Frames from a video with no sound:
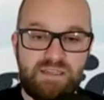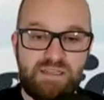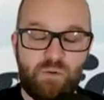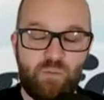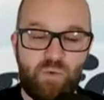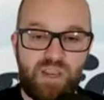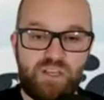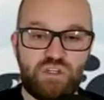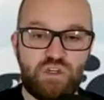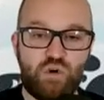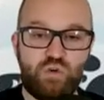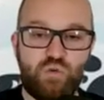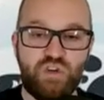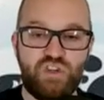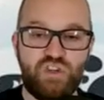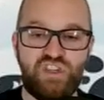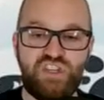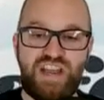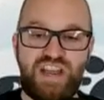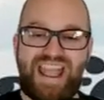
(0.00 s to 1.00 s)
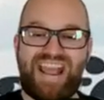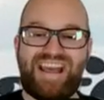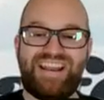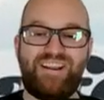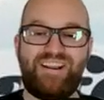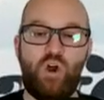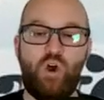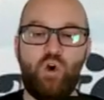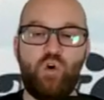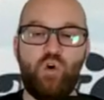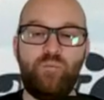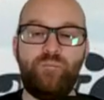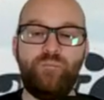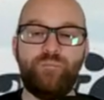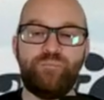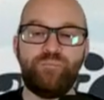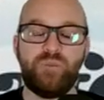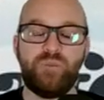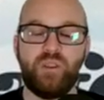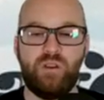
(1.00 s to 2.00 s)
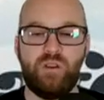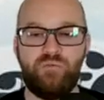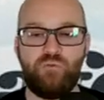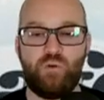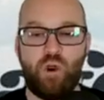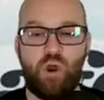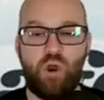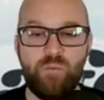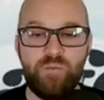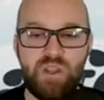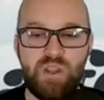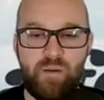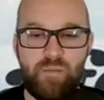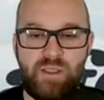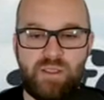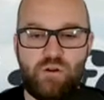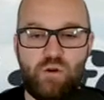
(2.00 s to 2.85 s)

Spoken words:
Rancho Christian at home for homecoming.